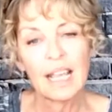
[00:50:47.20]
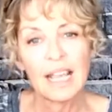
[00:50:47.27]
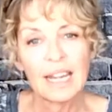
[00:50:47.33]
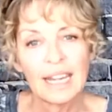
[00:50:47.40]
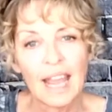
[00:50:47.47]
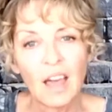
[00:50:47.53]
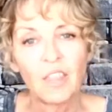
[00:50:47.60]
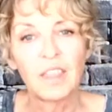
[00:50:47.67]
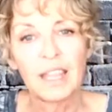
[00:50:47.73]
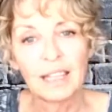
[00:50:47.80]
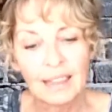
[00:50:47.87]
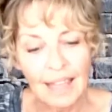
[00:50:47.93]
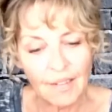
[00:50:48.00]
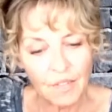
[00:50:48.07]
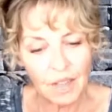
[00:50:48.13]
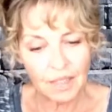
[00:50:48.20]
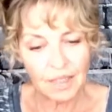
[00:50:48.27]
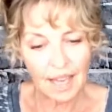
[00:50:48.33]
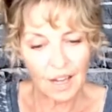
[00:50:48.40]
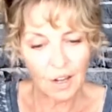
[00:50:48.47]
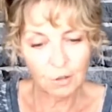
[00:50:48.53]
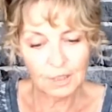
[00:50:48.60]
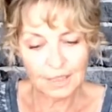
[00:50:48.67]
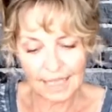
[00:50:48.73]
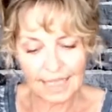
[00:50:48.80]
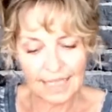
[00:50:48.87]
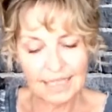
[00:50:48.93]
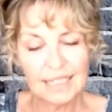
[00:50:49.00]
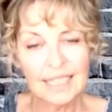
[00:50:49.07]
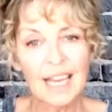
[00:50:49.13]
Now, the 11th house
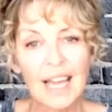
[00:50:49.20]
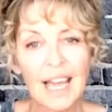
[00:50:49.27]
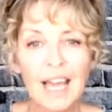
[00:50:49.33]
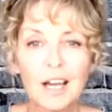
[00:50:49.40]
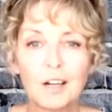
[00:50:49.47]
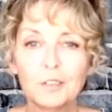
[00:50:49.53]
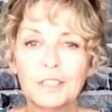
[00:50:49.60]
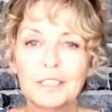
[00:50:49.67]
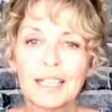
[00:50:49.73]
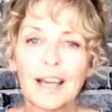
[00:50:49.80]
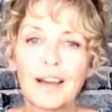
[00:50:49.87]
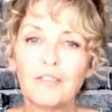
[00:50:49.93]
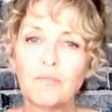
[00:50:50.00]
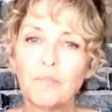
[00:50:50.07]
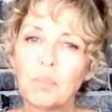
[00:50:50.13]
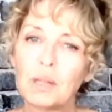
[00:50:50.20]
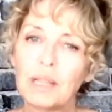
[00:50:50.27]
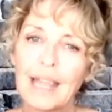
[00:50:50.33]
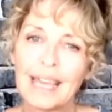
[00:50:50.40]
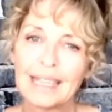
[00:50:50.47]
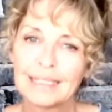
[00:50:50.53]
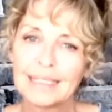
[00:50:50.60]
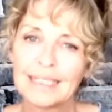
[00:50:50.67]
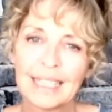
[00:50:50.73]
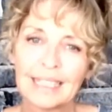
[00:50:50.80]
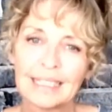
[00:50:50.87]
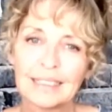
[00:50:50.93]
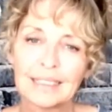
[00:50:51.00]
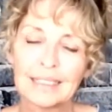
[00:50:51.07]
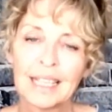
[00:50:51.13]
is the house of
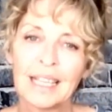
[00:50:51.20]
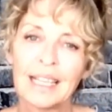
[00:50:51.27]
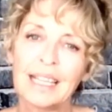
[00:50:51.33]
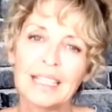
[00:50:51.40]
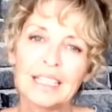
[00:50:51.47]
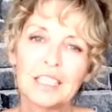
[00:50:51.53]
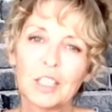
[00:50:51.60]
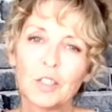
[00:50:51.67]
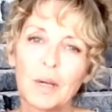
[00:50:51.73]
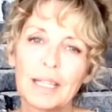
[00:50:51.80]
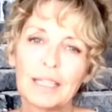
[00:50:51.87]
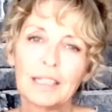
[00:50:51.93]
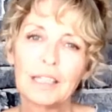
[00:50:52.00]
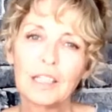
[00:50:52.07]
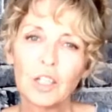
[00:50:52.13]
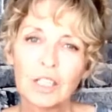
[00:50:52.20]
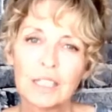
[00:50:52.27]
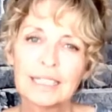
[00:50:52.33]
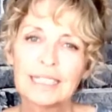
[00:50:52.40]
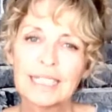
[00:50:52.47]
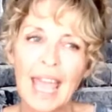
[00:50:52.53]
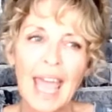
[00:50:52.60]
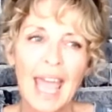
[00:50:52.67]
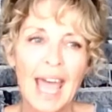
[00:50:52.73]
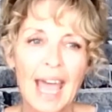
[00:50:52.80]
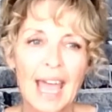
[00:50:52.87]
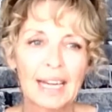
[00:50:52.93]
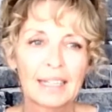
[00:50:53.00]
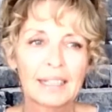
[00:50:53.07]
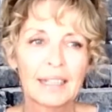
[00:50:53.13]
blessings. So it looks
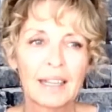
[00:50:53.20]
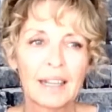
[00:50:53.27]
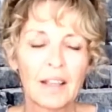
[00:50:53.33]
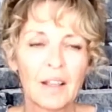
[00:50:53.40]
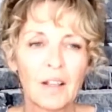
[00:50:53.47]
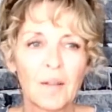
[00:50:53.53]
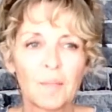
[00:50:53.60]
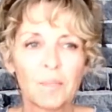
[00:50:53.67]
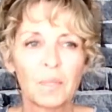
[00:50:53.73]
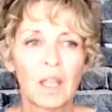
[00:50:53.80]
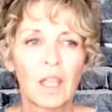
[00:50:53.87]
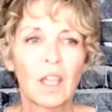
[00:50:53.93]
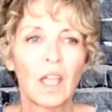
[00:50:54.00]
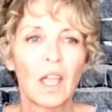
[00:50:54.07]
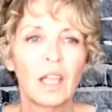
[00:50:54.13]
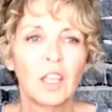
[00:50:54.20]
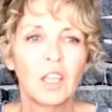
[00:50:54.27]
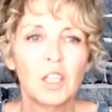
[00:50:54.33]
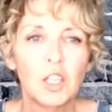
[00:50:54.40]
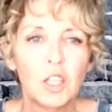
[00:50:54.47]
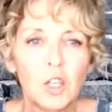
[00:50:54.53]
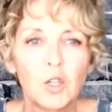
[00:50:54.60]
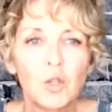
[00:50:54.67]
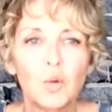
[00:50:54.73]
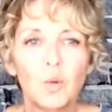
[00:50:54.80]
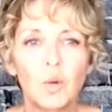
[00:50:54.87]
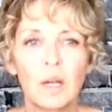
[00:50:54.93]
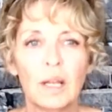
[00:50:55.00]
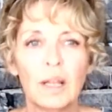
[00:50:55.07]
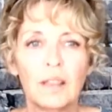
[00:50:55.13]
at
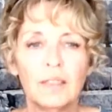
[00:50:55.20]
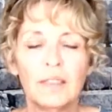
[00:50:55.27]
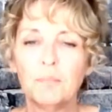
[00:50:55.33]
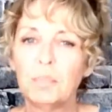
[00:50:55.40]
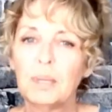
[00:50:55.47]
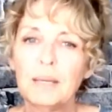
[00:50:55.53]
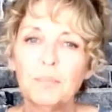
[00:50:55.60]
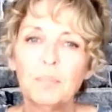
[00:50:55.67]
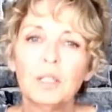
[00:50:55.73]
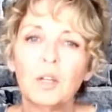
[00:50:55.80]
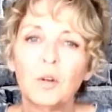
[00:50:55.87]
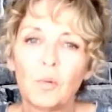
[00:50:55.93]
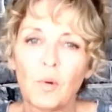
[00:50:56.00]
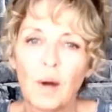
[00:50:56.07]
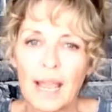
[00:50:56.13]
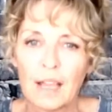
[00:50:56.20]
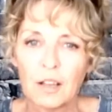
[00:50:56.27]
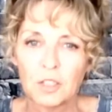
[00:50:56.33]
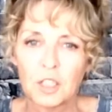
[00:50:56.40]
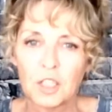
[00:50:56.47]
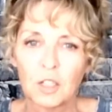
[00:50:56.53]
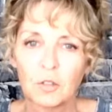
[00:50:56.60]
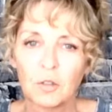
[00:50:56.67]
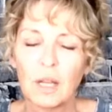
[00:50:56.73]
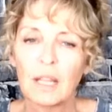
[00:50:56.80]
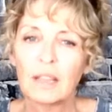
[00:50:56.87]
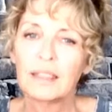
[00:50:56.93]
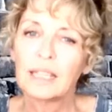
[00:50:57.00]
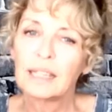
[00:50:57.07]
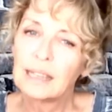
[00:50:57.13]
you, the people around you,
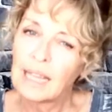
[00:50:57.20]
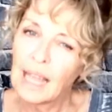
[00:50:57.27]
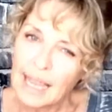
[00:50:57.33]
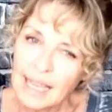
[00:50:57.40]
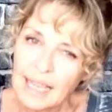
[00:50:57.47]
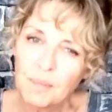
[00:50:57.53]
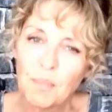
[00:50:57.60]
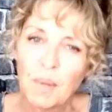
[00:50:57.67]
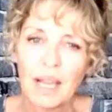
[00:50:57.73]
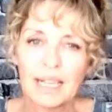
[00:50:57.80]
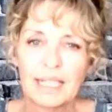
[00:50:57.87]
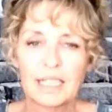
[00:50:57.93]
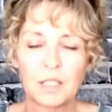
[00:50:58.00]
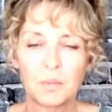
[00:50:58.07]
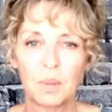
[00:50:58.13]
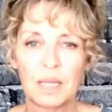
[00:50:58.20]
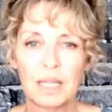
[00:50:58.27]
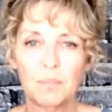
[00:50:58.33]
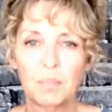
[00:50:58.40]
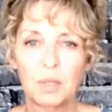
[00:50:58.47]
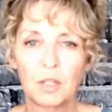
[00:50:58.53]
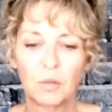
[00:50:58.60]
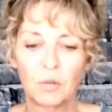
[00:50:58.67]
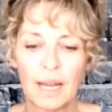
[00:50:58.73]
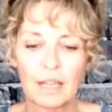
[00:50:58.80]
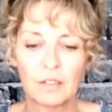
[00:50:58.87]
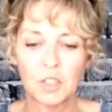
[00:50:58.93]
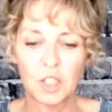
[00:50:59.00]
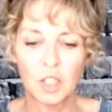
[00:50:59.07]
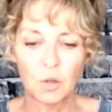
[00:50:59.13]
the like-minded people
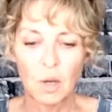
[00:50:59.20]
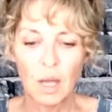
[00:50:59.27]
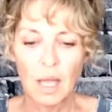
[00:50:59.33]
around you,